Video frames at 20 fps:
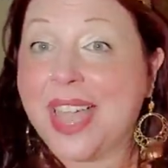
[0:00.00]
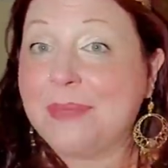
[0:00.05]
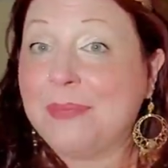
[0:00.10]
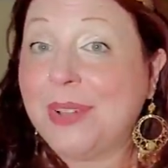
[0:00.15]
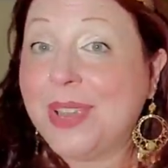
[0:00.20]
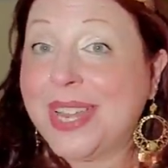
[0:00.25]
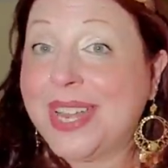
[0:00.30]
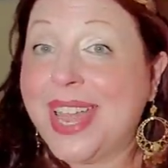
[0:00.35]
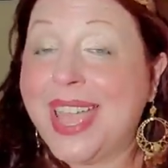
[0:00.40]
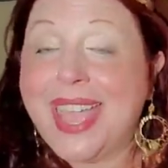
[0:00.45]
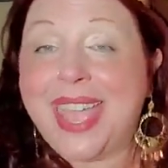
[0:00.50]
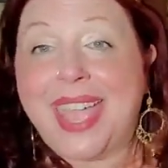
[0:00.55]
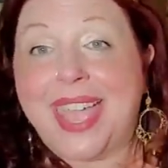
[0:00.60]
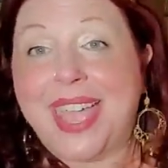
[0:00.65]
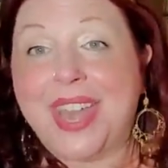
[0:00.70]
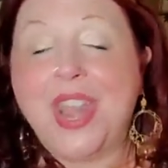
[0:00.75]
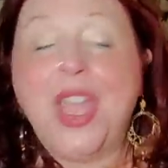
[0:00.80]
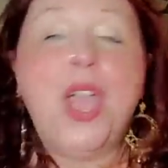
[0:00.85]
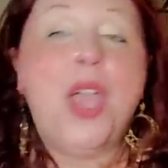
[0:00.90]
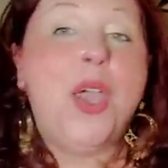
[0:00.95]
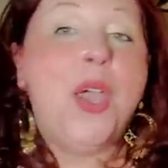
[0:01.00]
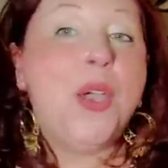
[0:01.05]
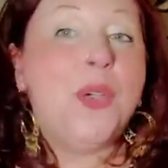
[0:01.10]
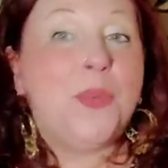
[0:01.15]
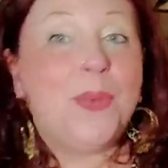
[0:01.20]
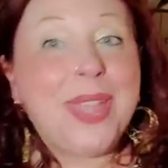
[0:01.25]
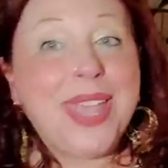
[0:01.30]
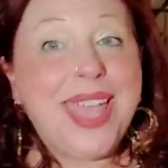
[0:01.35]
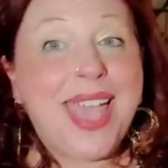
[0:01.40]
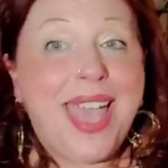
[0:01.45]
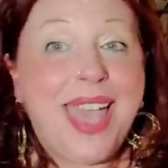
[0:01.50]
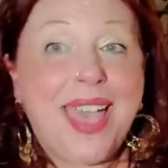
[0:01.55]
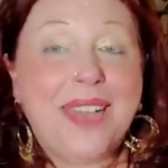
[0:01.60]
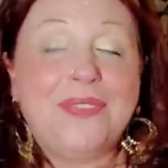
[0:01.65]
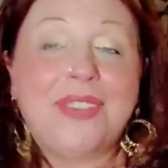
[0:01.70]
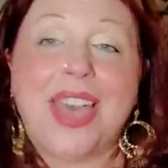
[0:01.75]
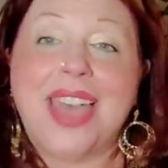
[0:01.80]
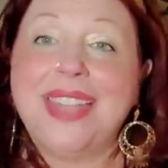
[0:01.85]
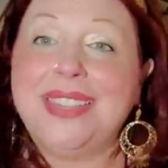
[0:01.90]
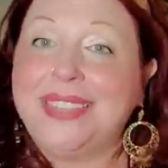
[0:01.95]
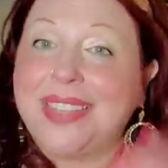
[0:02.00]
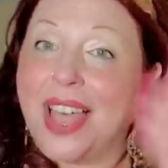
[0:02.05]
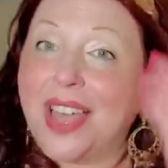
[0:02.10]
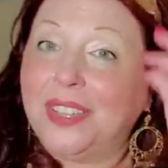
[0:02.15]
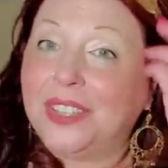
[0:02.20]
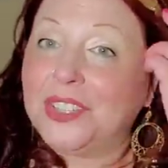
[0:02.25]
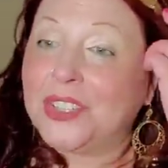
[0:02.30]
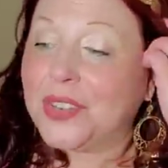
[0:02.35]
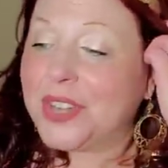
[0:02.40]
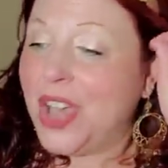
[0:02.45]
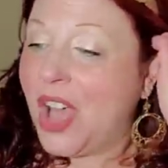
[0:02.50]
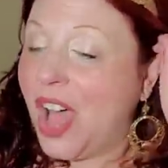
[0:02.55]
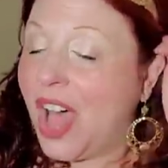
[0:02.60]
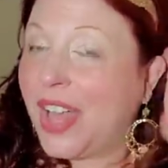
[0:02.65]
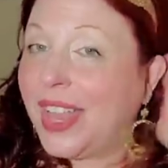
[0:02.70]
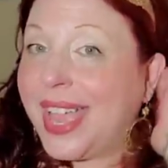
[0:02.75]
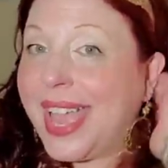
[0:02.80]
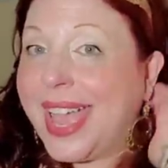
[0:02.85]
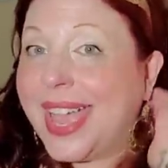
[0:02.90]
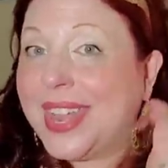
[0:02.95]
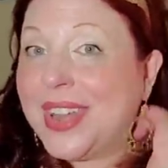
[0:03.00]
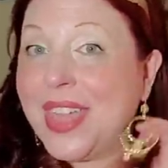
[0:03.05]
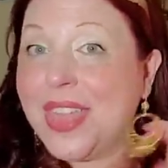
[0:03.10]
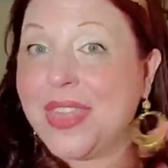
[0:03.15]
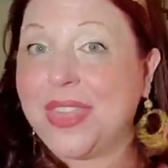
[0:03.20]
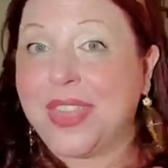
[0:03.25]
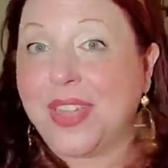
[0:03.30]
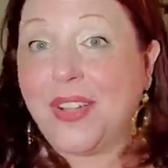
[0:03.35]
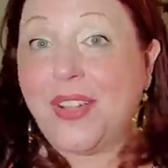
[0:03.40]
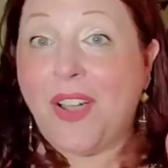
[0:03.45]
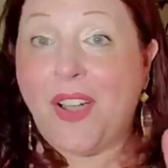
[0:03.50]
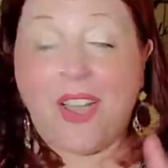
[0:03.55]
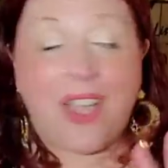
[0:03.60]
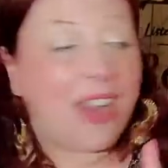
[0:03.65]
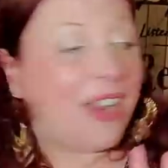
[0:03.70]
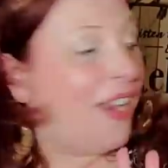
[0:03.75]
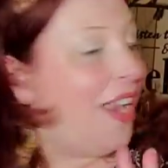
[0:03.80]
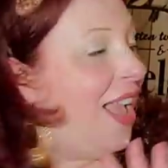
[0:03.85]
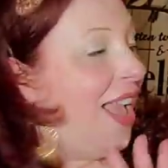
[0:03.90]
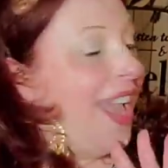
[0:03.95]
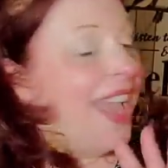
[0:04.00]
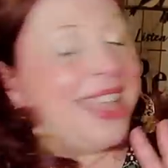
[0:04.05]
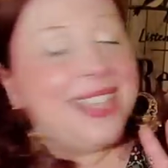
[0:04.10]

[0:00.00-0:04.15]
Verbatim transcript: I'm Marina and we have a Dollar Tree haul and there are